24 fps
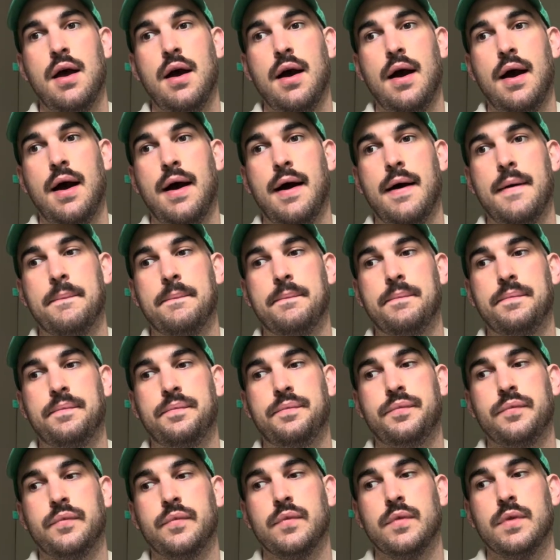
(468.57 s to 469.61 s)
um
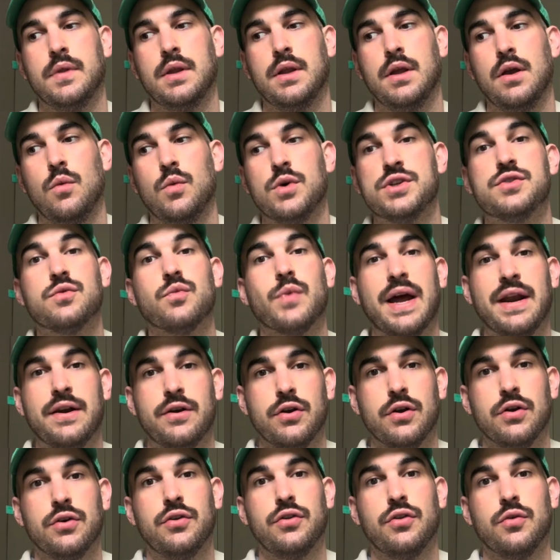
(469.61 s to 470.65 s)
was
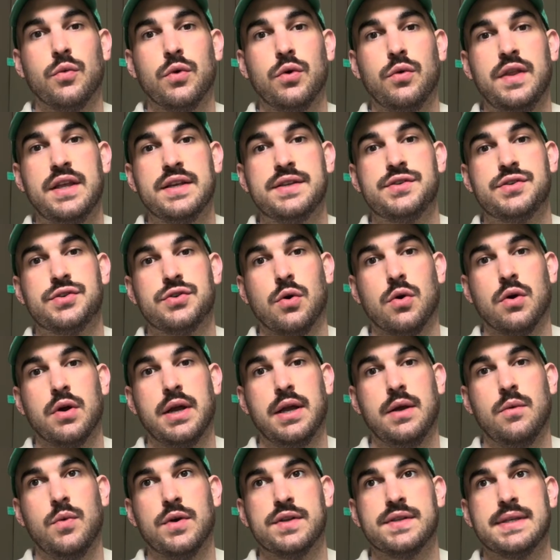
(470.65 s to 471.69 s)
rendered through this story
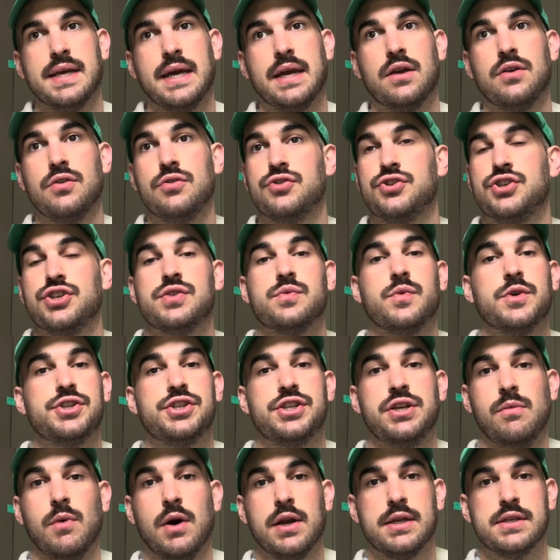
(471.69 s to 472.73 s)
was like just what
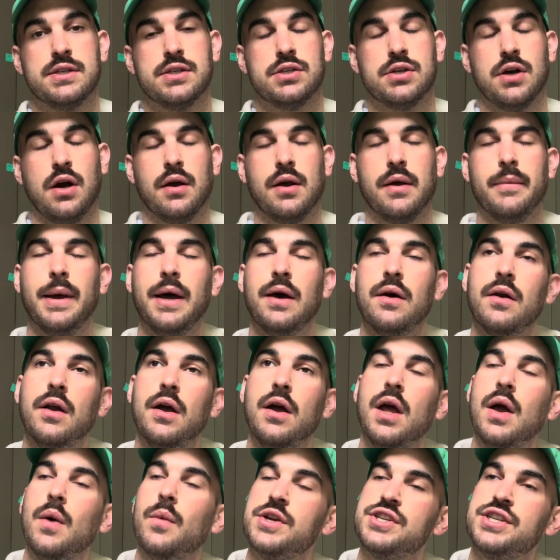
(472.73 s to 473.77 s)
she wanted to talk about,
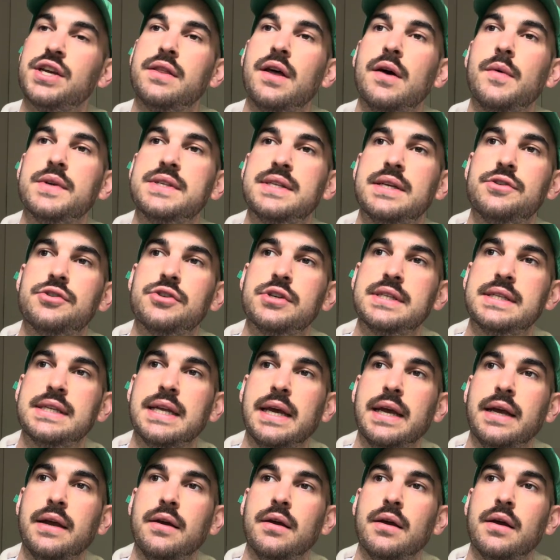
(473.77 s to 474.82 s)
which I thought was
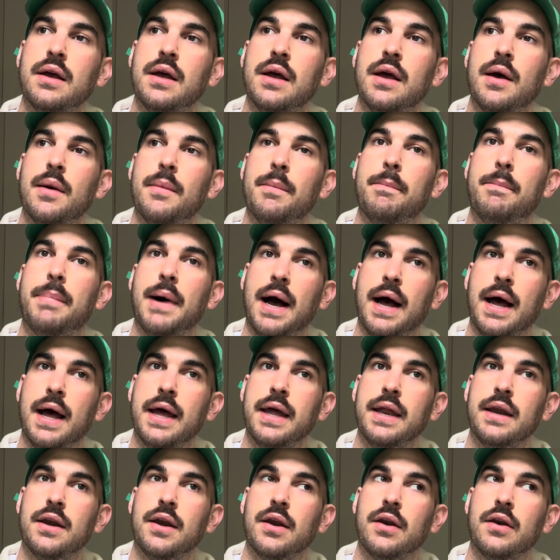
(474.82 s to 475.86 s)
interesting.
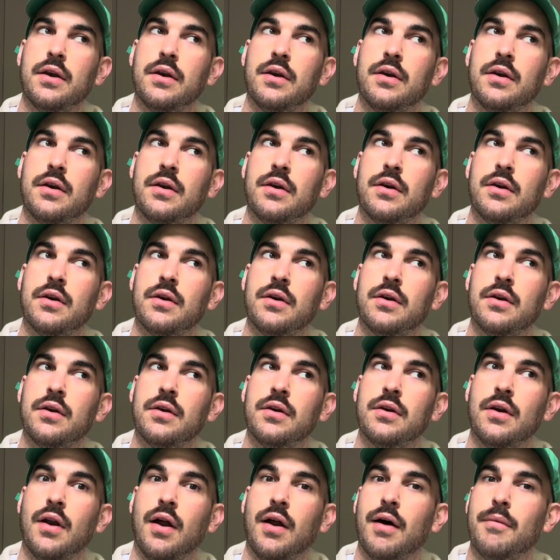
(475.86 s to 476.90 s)
But
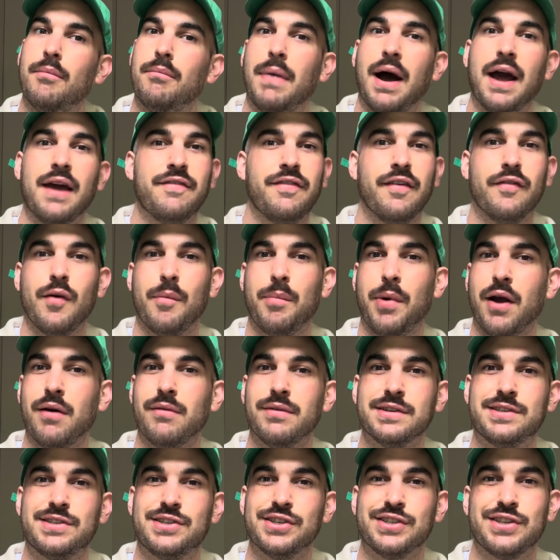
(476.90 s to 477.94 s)
my favorite part
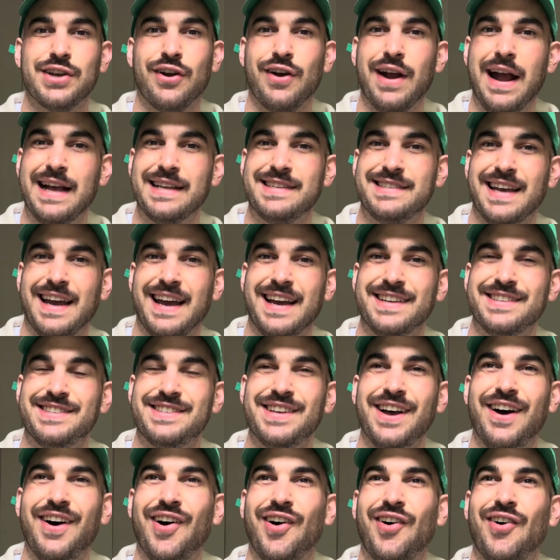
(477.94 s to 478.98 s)
was just her essay.
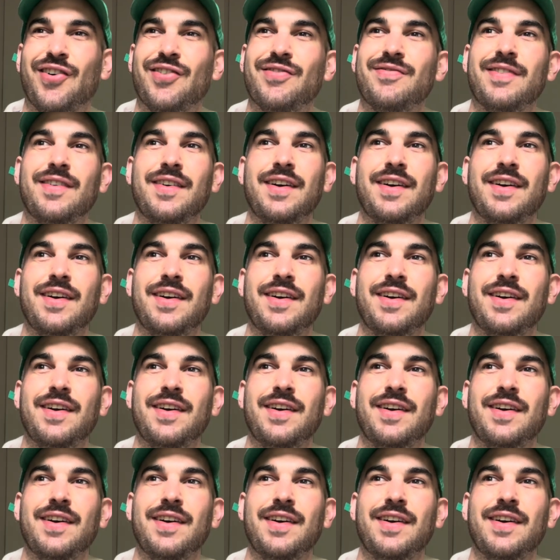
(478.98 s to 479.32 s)
So